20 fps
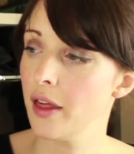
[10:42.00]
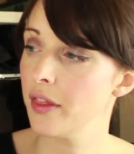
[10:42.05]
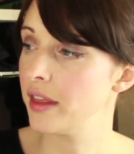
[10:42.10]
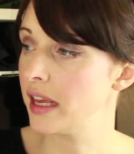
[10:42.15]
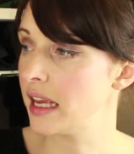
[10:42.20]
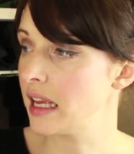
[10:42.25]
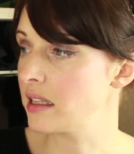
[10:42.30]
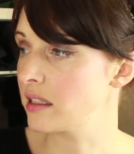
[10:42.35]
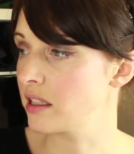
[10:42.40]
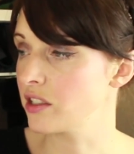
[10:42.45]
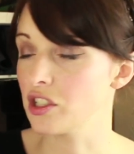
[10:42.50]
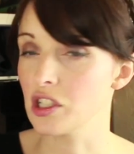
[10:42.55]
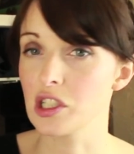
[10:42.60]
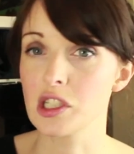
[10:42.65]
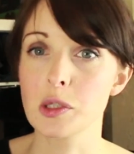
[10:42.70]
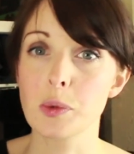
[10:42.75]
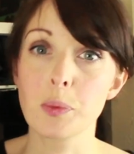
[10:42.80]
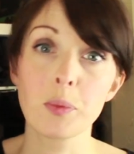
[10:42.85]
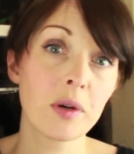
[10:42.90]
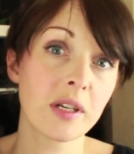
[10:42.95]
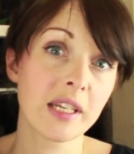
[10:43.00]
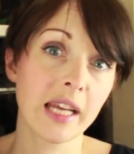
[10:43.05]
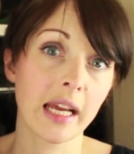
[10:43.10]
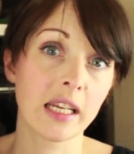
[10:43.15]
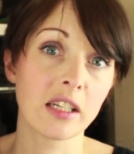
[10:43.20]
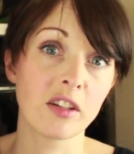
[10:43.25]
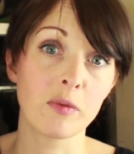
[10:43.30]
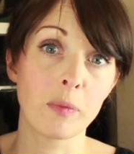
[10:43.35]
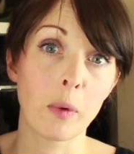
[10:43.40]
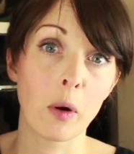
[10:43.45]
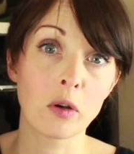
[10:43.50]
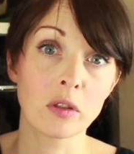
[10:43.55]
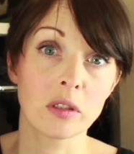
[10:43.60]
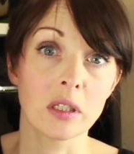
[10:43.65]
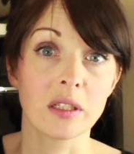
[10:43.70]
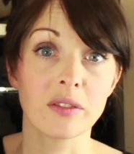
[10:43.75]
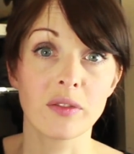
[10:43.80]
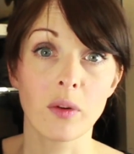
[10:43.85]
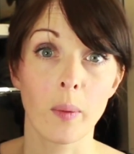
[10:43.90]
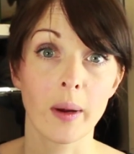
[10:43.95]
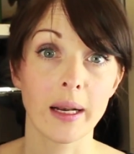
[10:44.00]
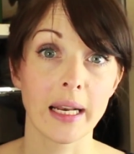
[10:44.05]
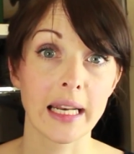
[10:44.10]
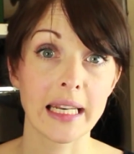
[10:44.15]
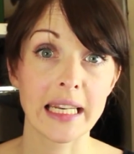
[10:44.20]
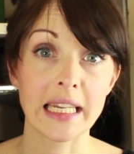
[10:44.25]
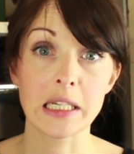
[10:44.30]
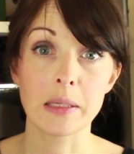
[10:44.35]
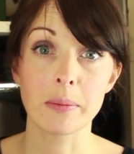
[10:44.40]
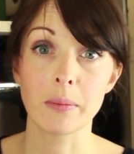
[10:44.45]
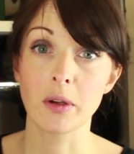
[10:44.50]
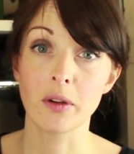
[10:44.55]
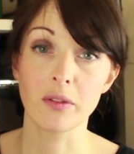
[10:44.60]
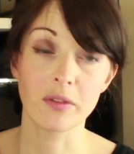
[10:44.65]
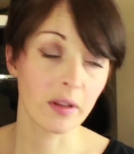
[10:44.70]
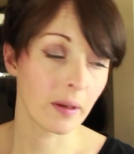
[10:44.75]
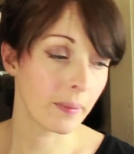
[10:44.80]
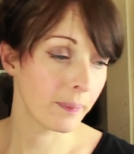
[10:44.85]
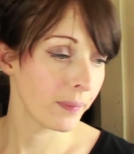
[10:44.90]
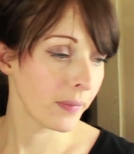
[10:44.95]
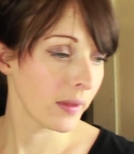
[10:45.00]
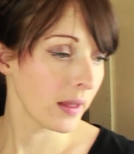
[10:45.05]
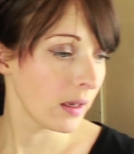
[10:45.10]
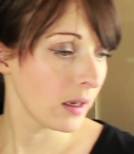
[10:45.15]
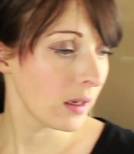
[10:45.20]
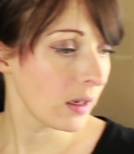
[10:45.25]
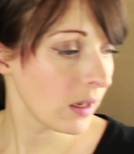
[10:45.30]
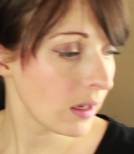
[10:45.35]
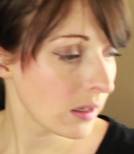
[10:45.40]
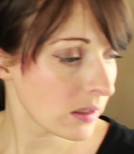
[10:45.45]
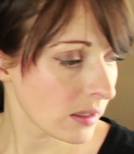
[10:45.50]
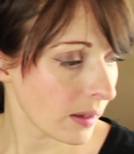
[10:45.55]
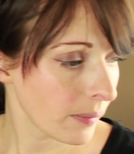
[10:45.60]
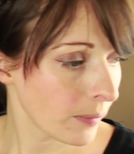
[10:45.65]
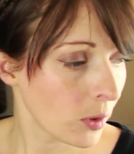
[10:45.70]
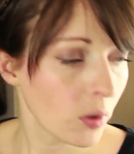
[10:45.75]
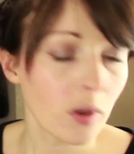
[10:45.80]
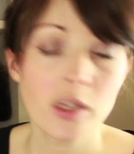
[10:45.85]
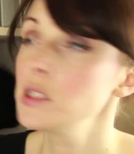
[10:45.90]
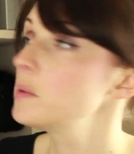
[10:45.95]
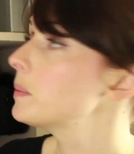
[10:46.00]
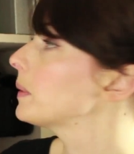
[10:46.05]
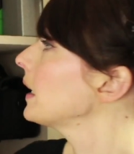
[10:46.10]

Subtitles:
these are just protective boxes for when I need to move them. So I'm going to